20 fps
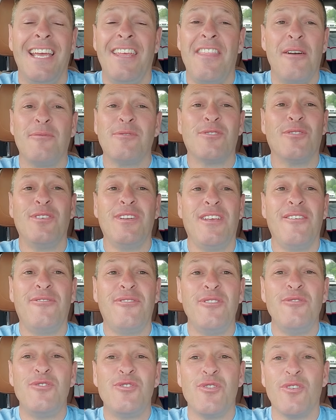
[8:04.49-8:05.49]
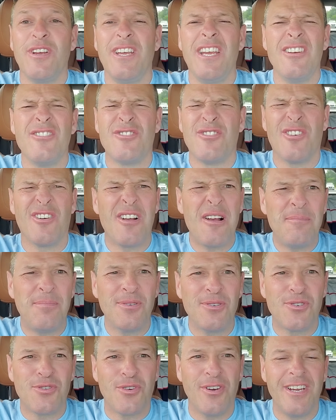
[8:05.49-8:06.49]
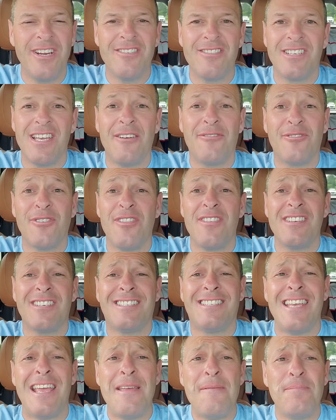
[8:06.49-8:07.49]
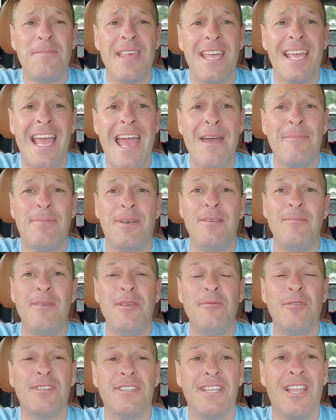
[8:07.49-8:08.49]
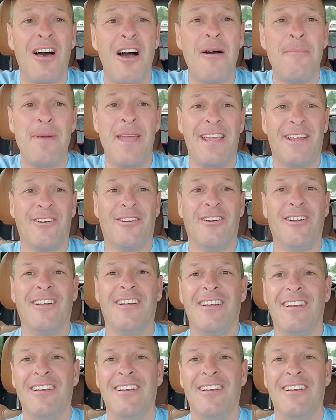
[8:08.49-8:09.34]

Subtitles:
And that was only a few short years or a couple of short years after the same thing happened to me with Lawmaker.